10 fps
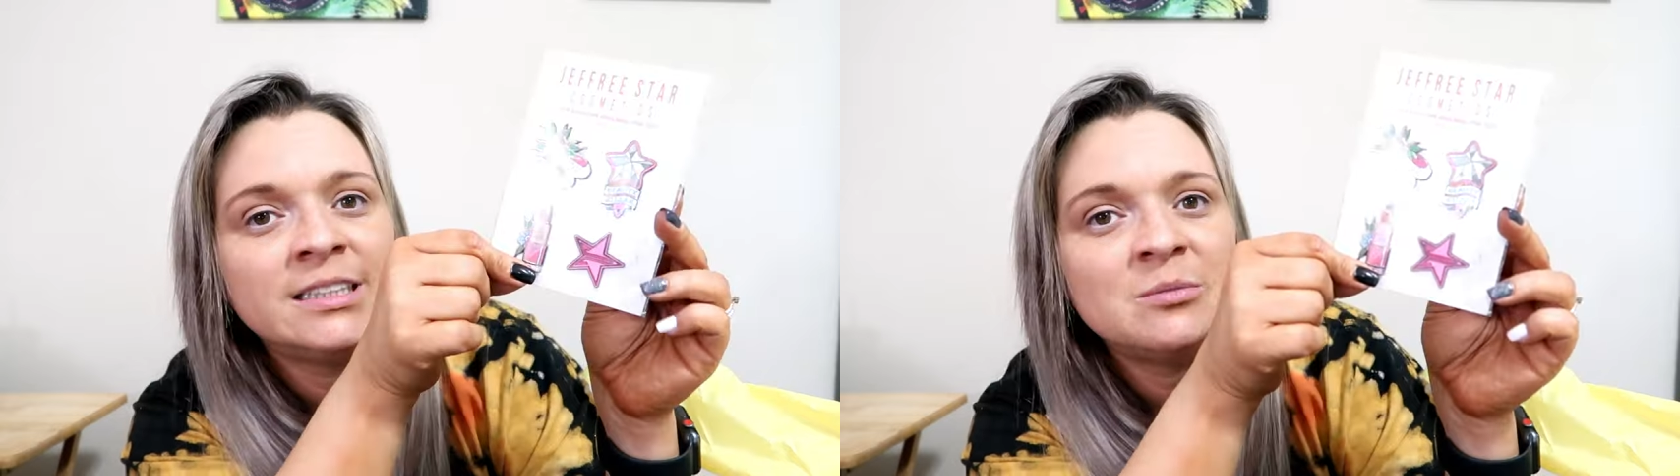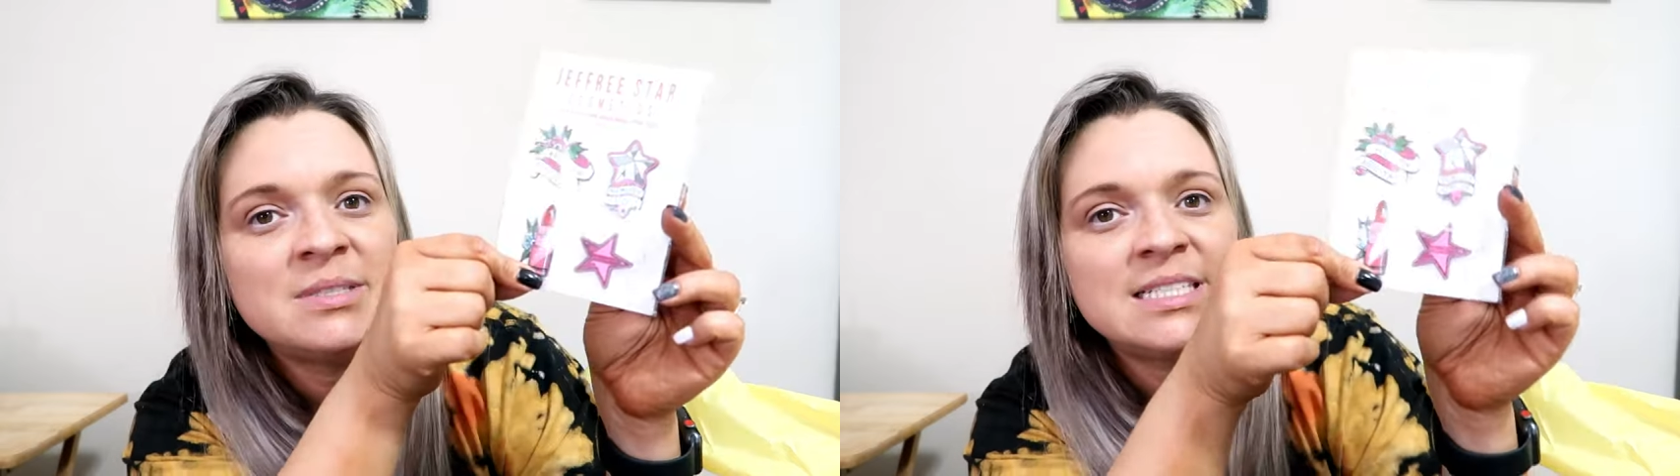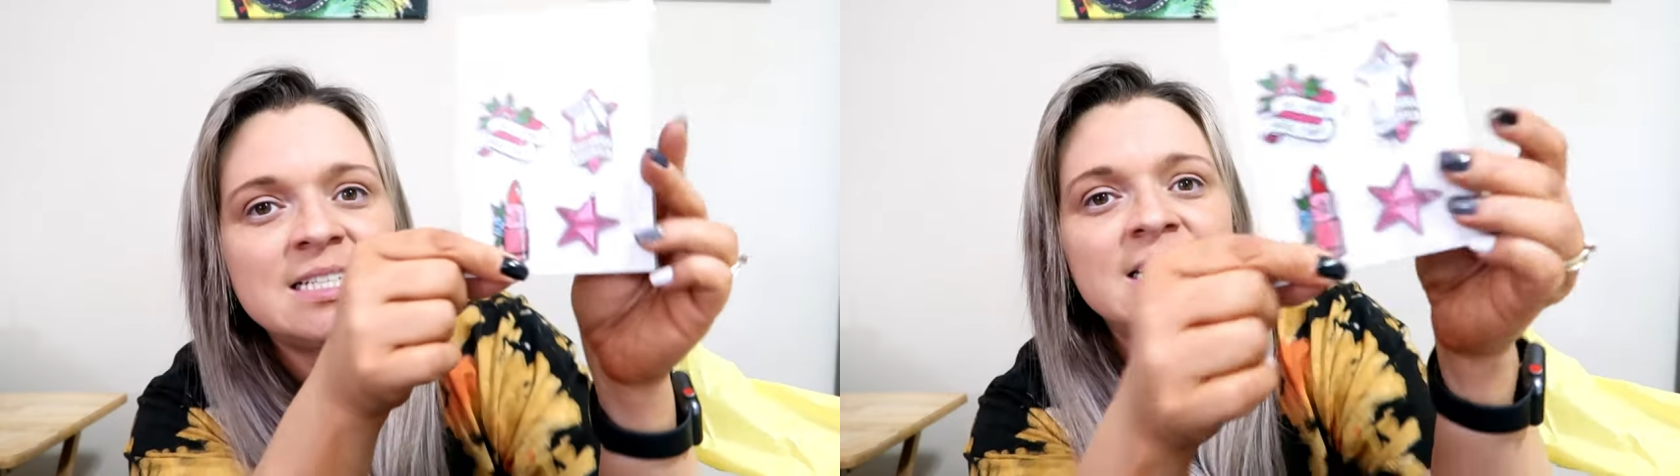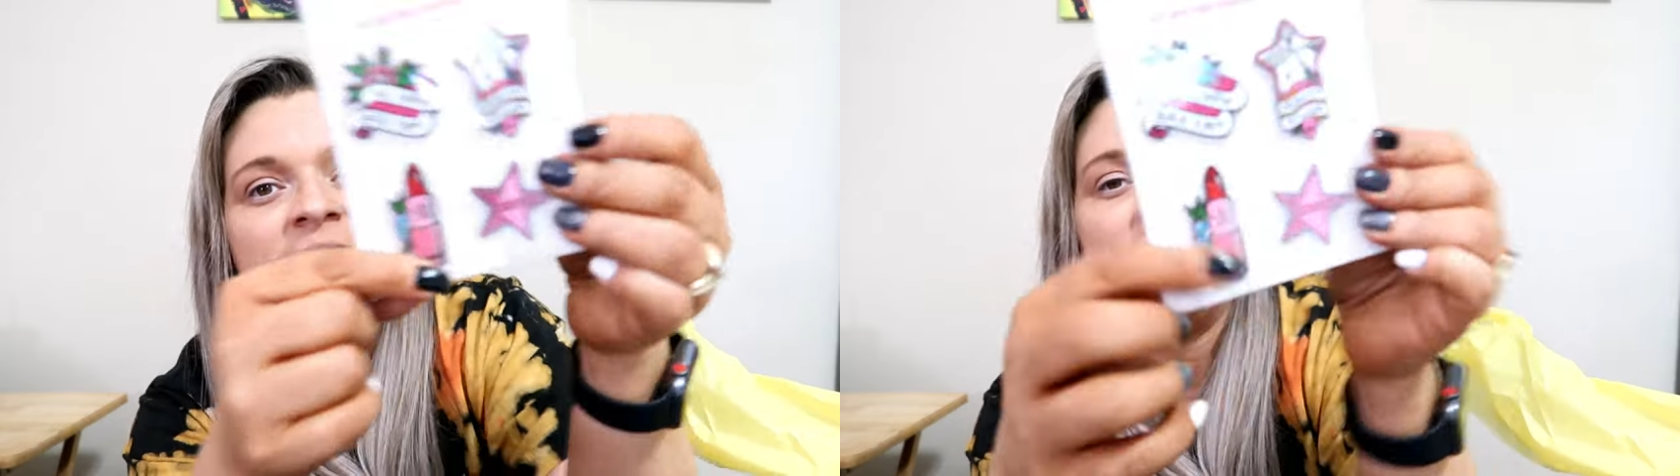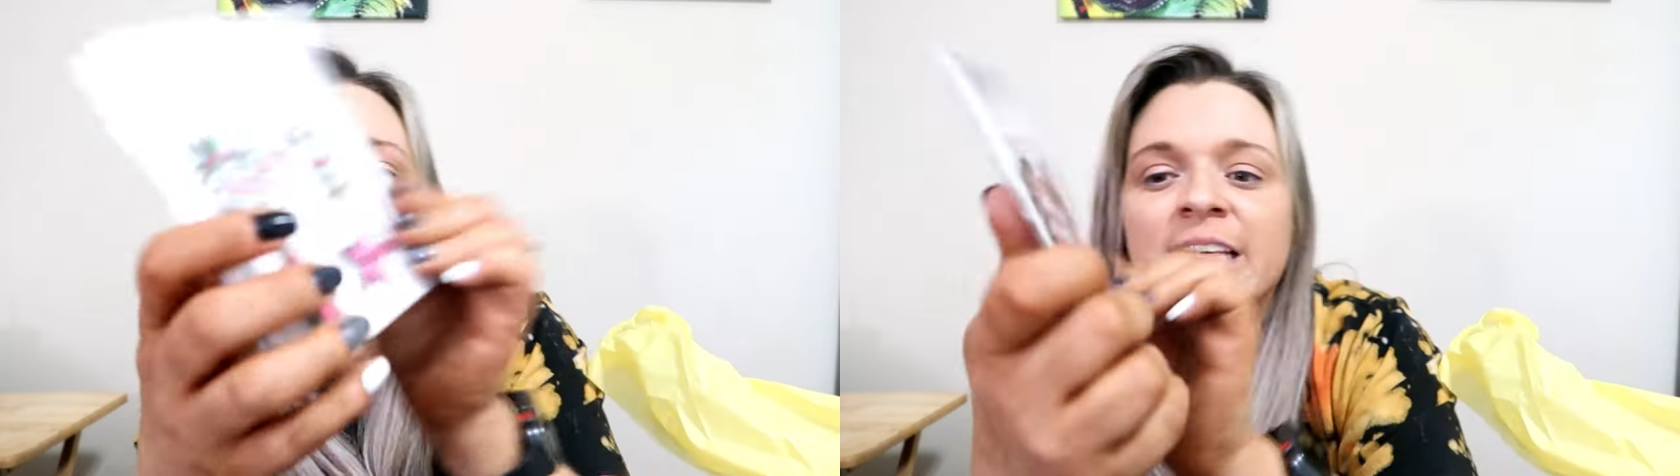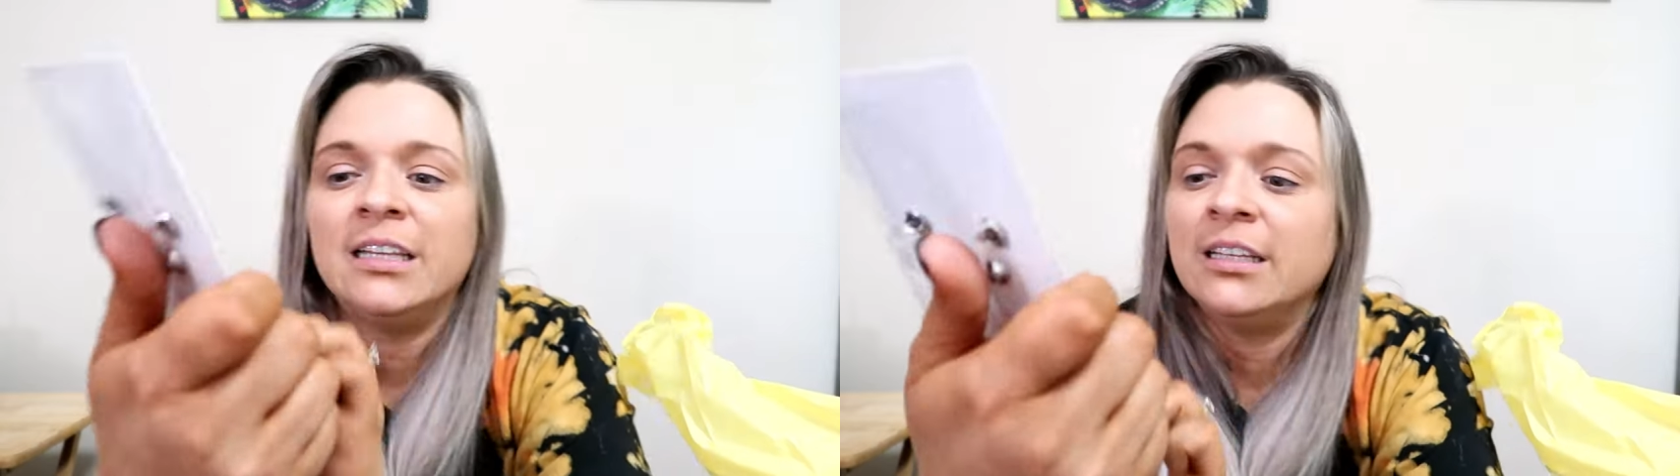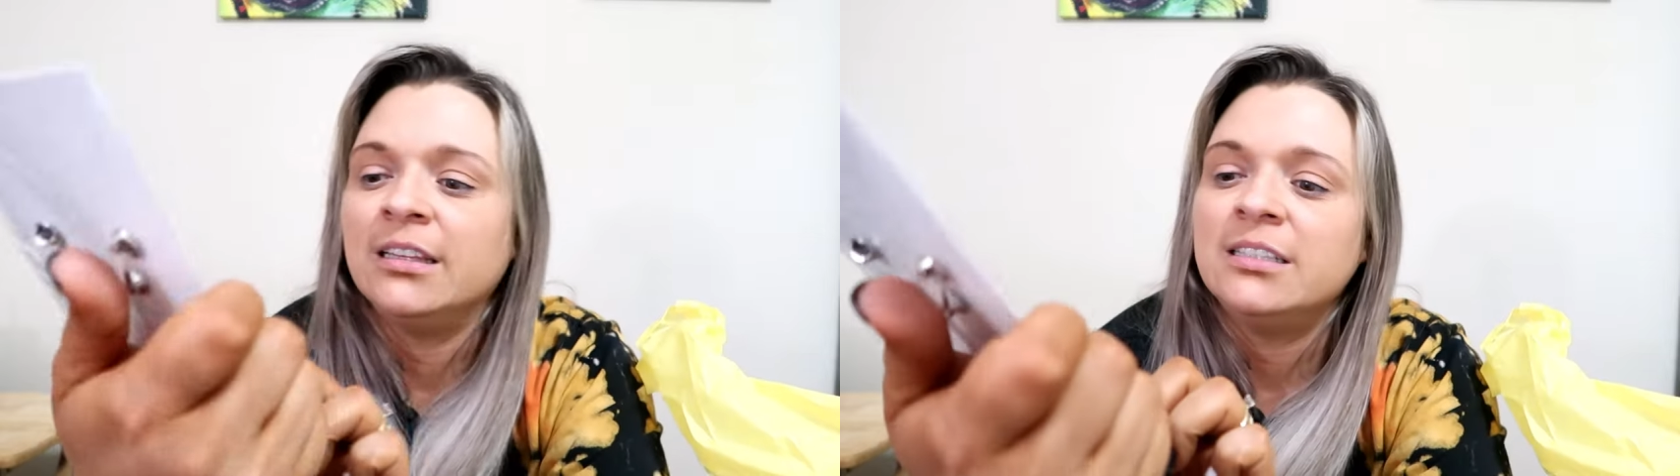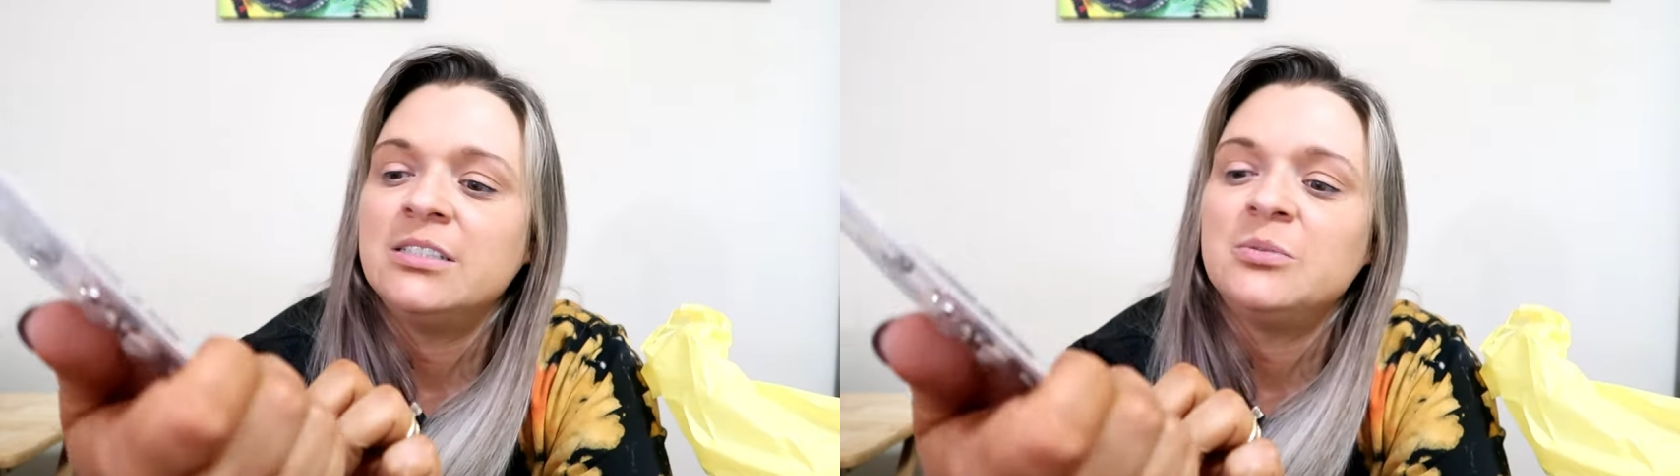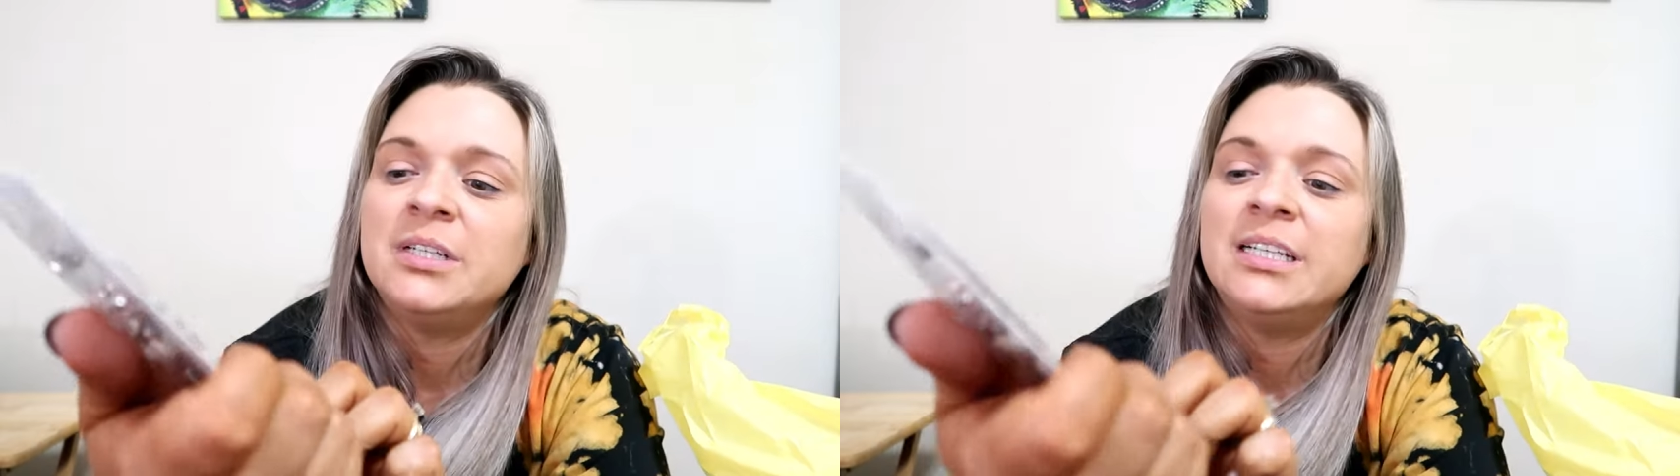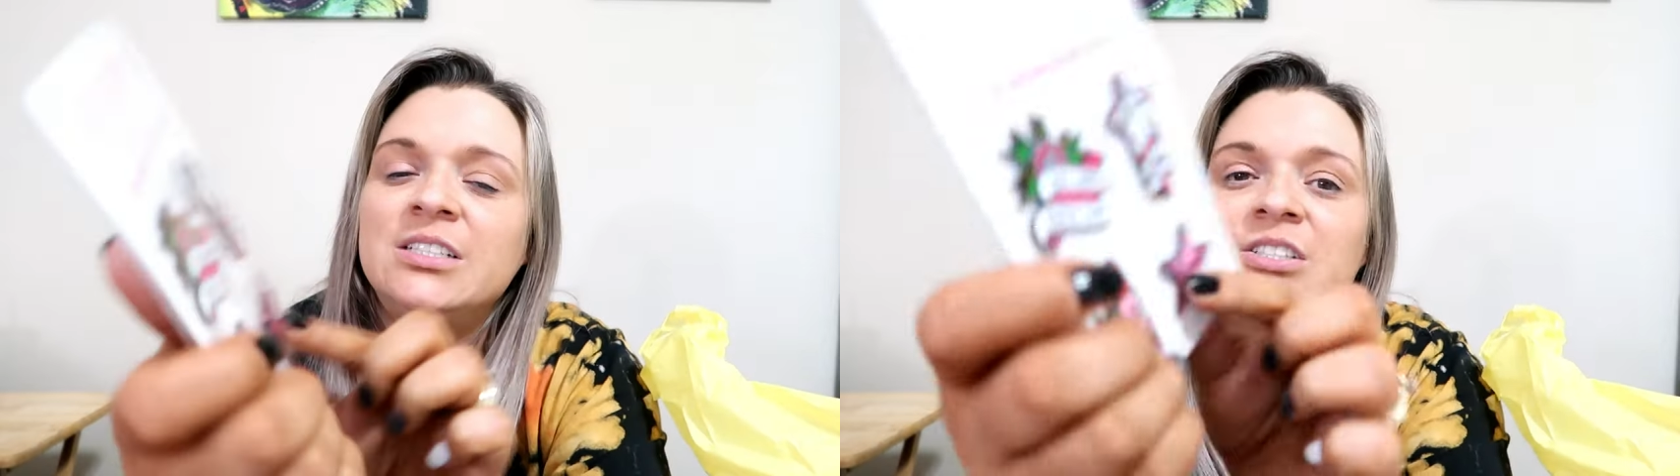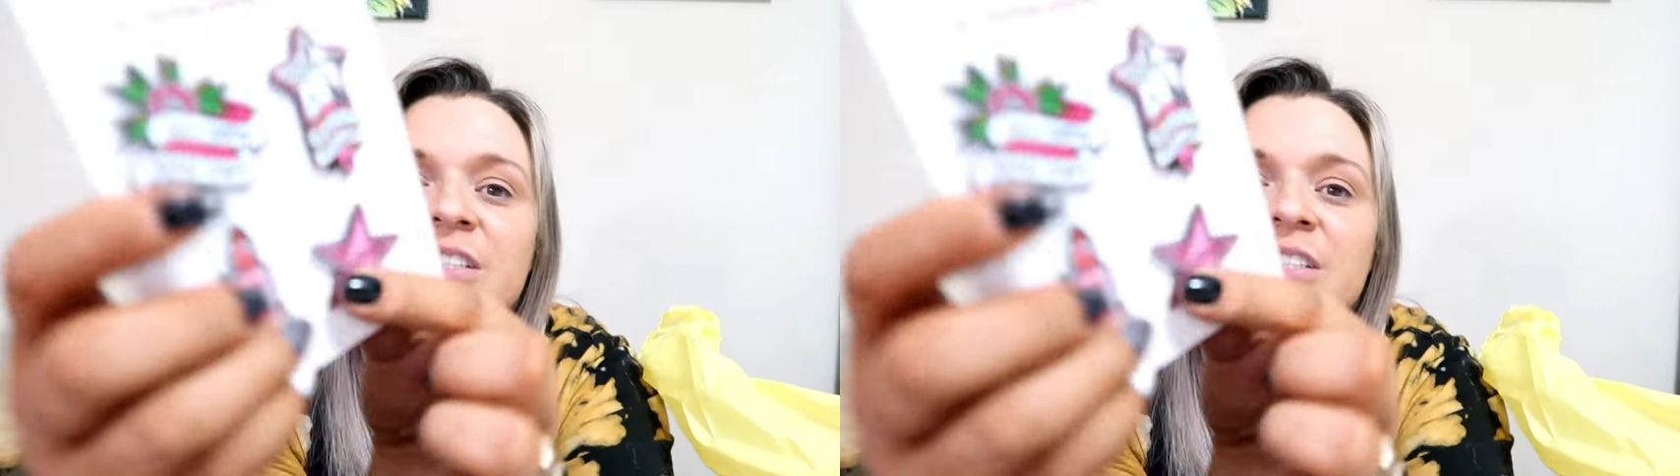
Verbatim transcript: lipstick, and then this one is